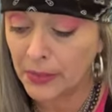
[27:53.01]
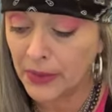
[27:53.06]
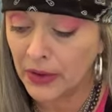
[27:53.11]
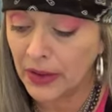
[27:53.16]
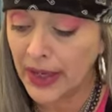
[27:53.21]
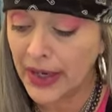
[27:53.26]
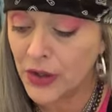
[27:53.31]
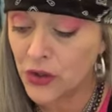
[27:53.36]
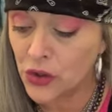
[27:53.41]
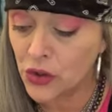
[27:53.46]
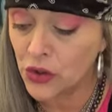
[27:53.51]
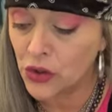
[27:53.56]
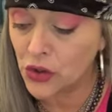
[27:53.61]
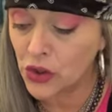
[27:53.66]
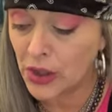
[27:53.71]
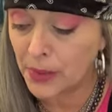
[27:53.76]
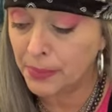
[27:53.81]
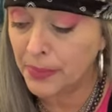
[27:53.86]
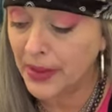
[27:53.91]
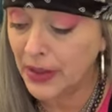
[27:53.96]

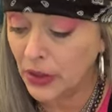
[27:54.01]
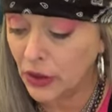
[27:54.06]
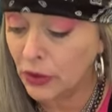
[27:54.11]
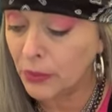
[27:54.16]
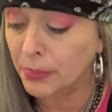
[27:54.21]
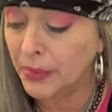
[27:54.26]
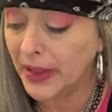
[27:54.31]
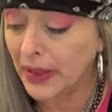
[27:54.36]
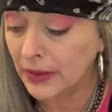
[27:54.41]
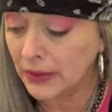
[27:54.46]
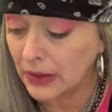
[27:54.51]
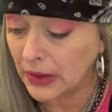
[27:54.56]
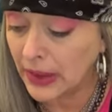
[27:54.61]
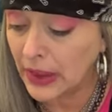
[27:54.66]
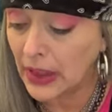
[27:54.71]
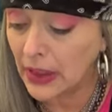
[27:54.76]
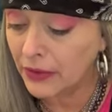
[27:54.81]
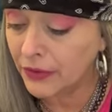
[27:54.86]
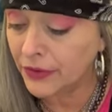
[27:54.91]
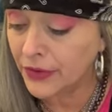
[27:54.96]
relationship and you
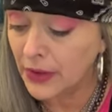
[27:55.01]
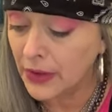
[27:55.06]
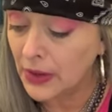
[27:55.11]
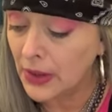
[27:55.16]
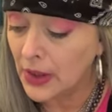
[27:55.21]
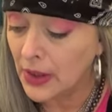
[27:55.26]
believe